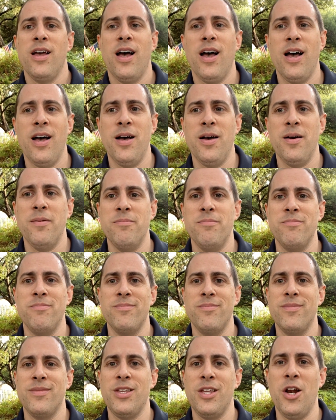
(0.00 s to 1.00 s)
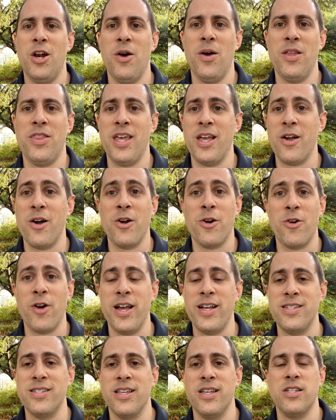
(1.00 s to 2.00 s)
thing on
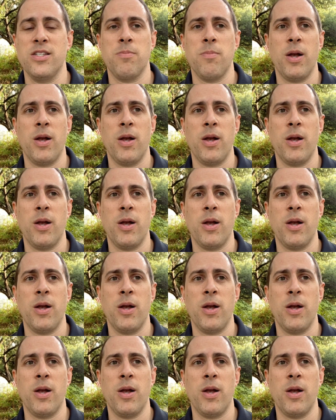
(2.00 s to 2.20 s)
Craigslist.